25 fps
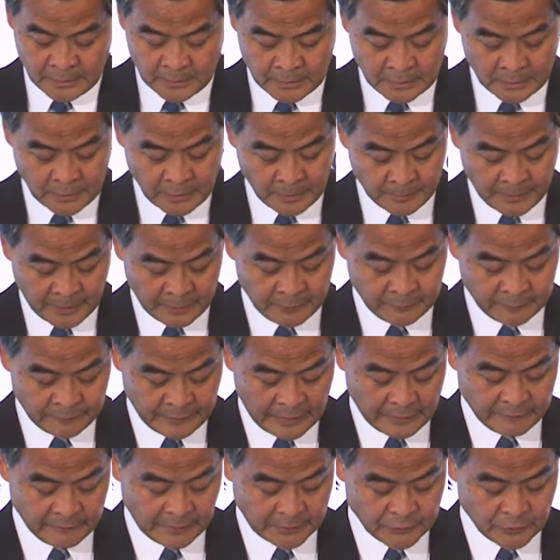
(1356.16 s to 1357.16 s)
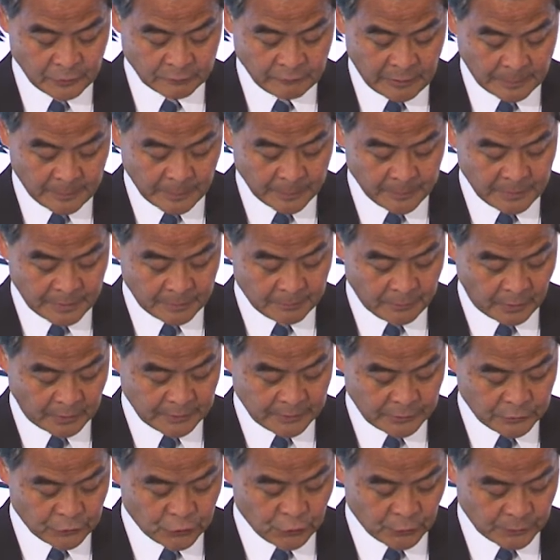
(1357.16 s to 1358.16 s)
About 500 renminbi bond
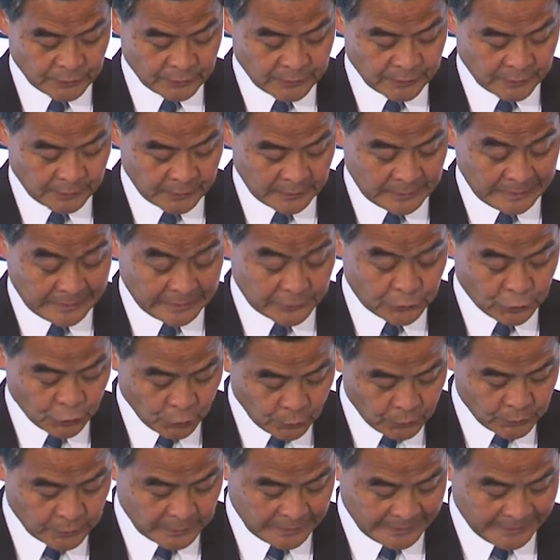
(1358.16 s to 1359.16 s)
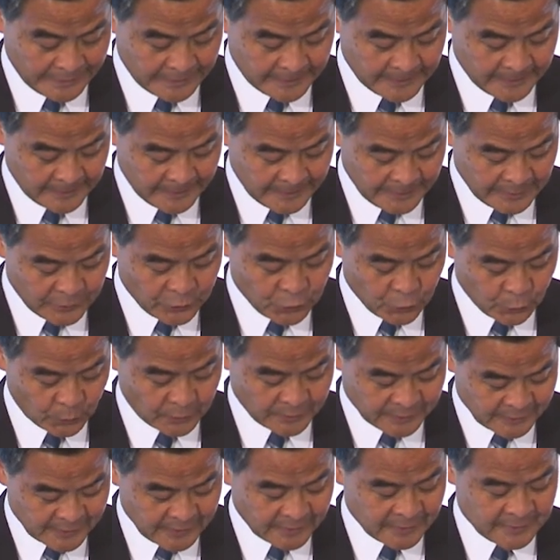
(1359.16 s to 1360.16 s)

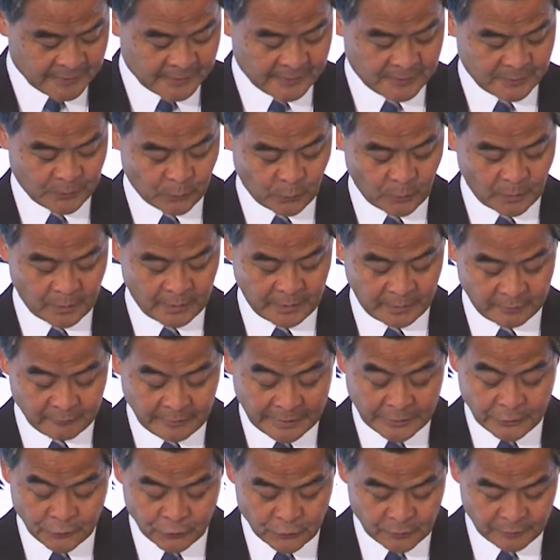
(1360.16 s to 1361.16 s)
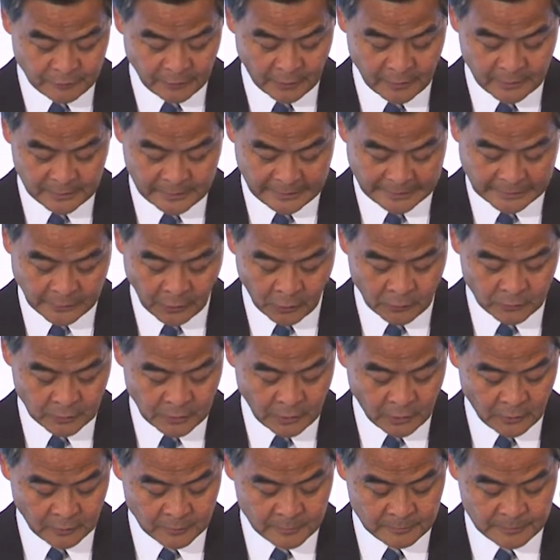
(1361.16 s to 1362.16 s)
issuances were arranged for in Hong
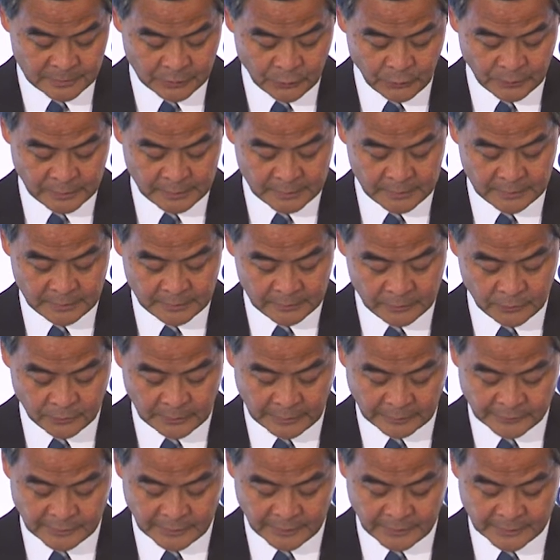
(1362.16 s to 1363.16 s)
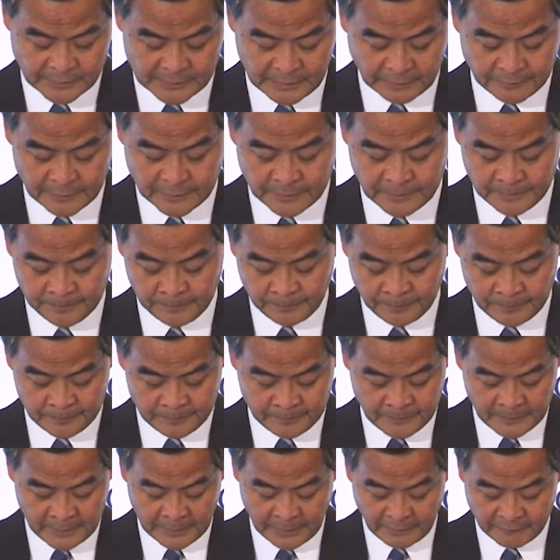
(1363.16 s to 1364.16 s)
Kong between 2007
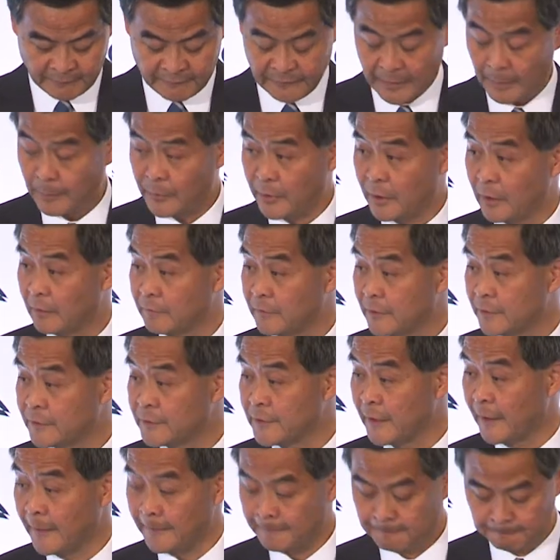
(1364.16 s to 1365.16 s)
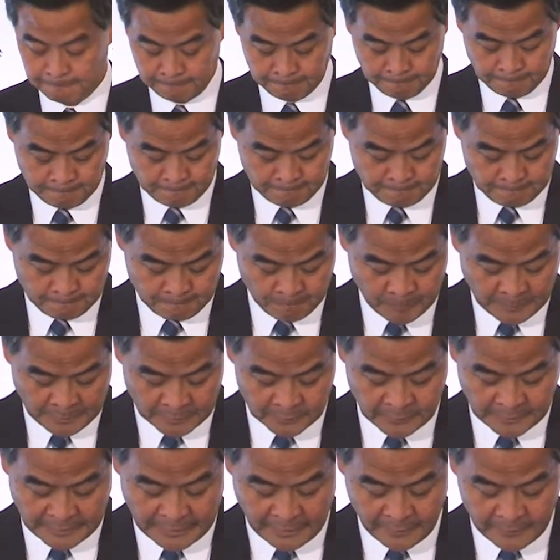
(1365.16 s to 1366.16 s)
and February of this year.
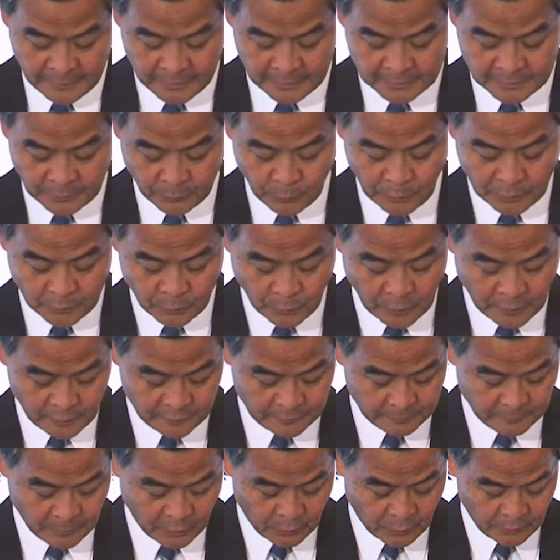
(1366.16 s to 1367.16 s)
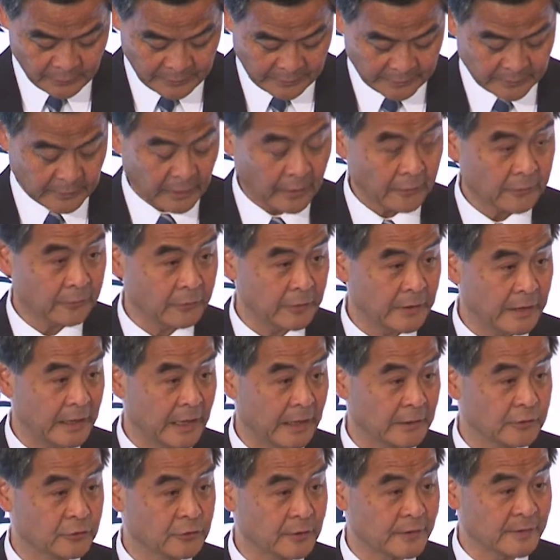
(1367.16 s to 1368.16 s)
Together, they were worth more than
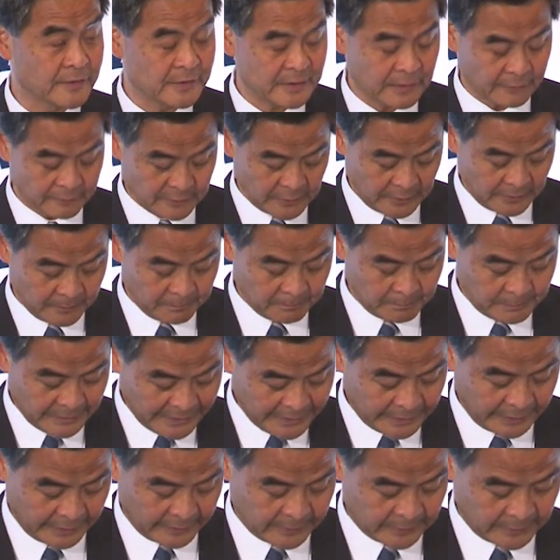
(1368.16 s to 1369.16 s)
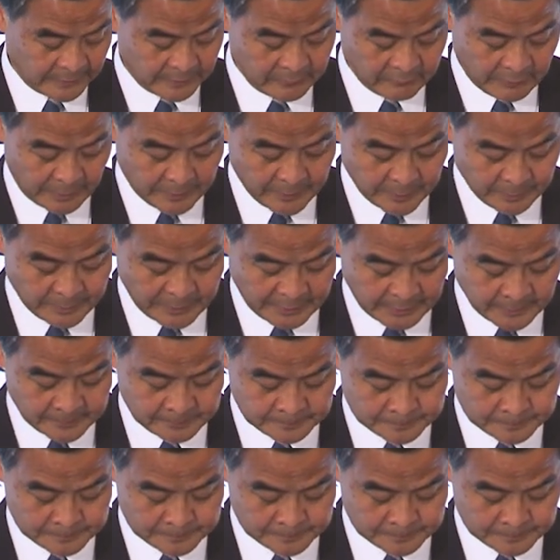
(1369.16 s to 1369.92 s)
370 billion renminbi.